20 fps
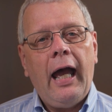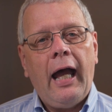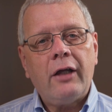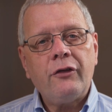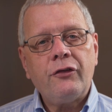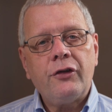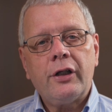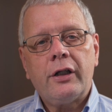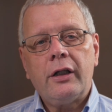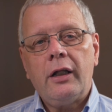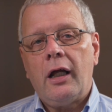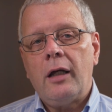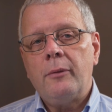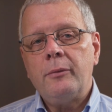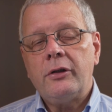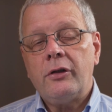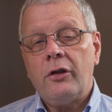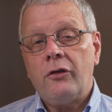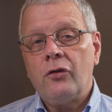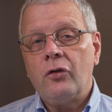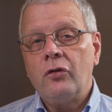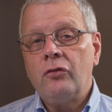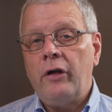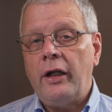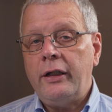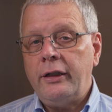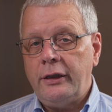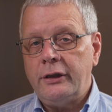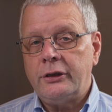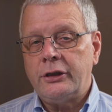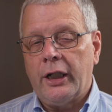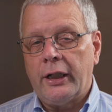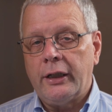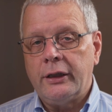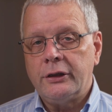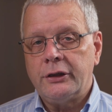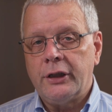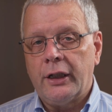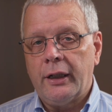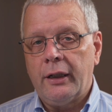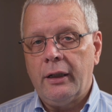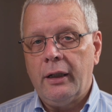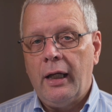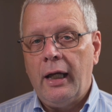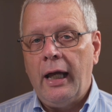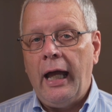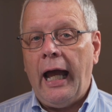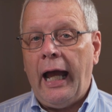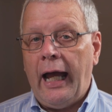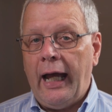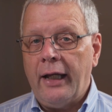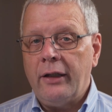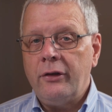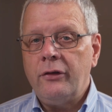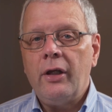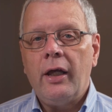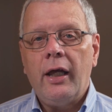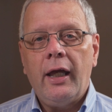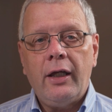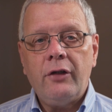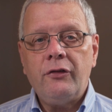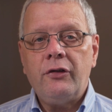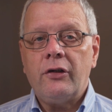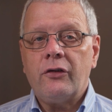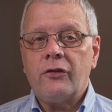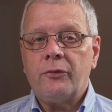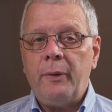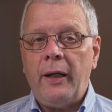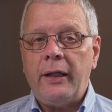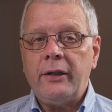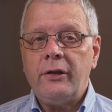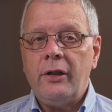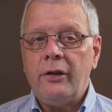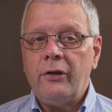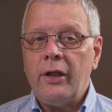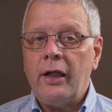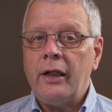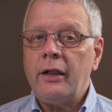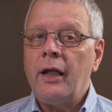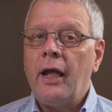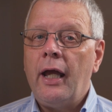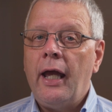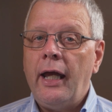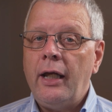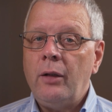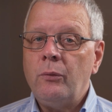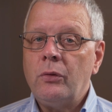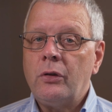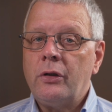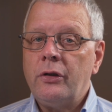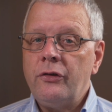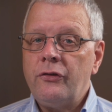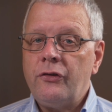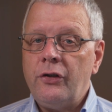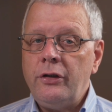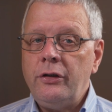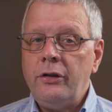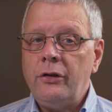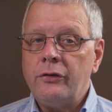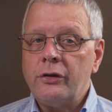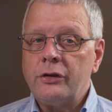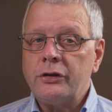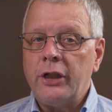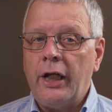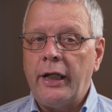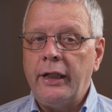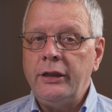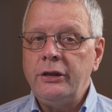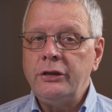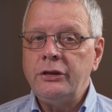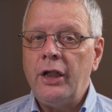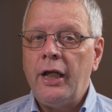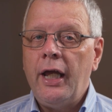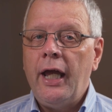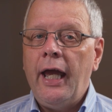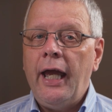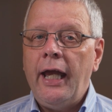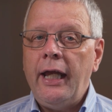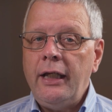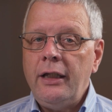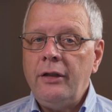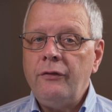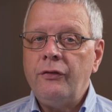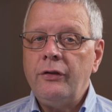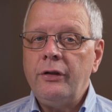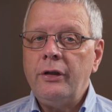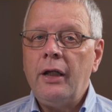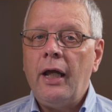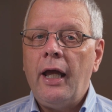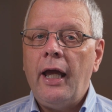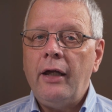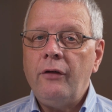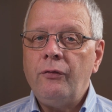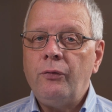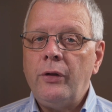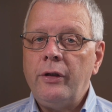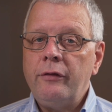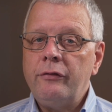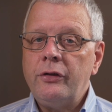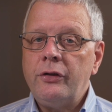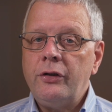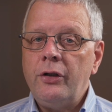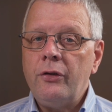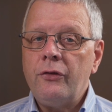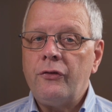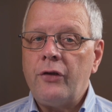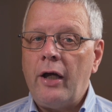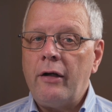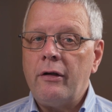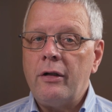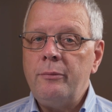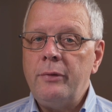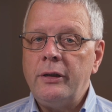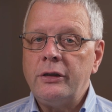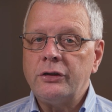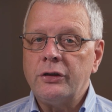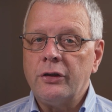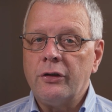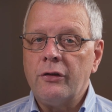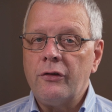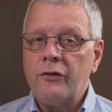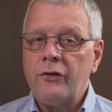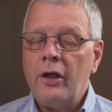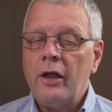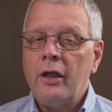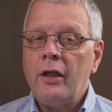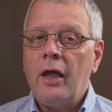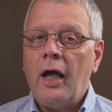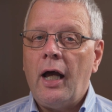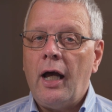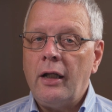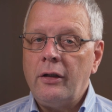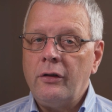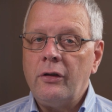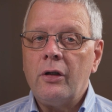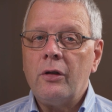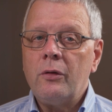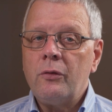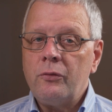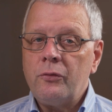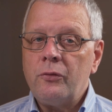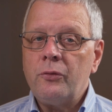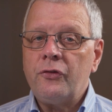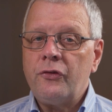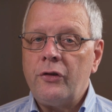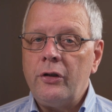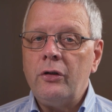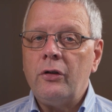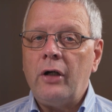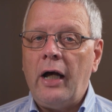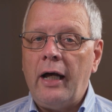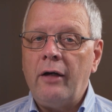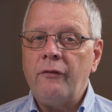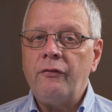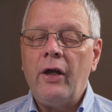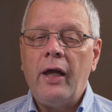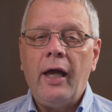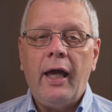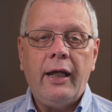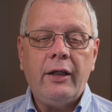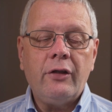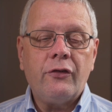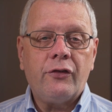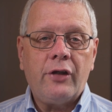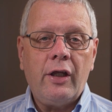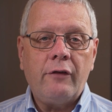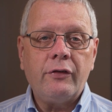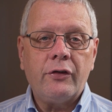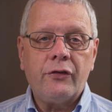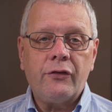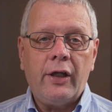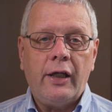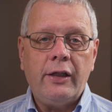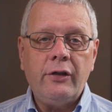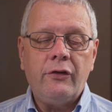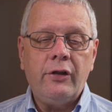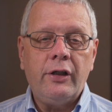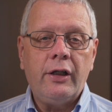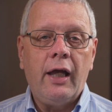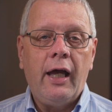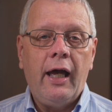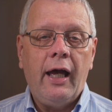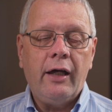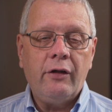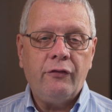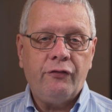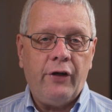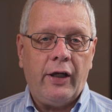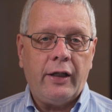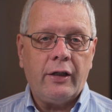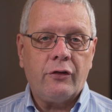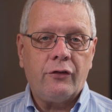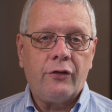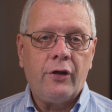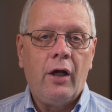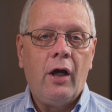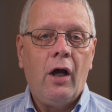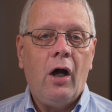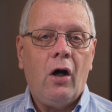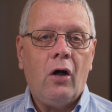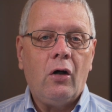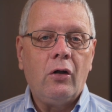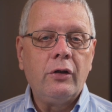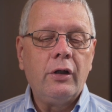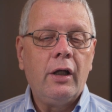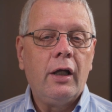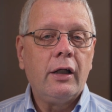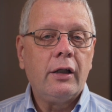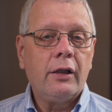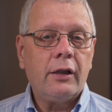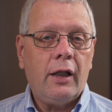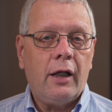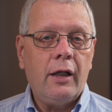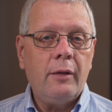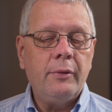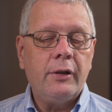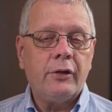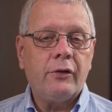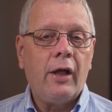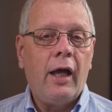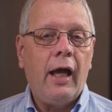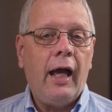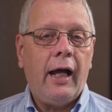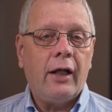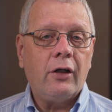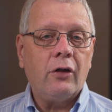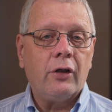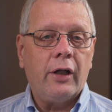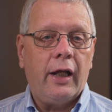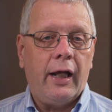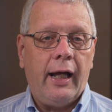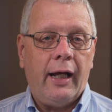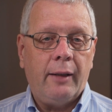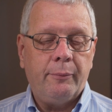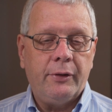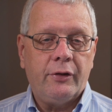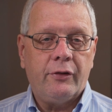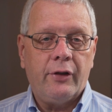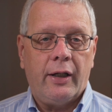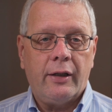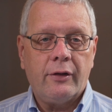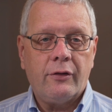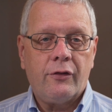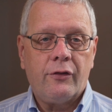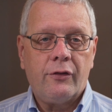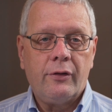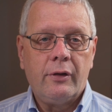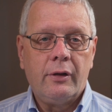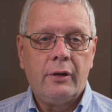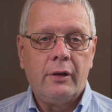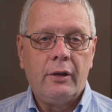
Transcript: As the climate is already changing and is expected that it will continue to change even if we reduce our emissions and will still have its devastating effects on climate and on our habitats.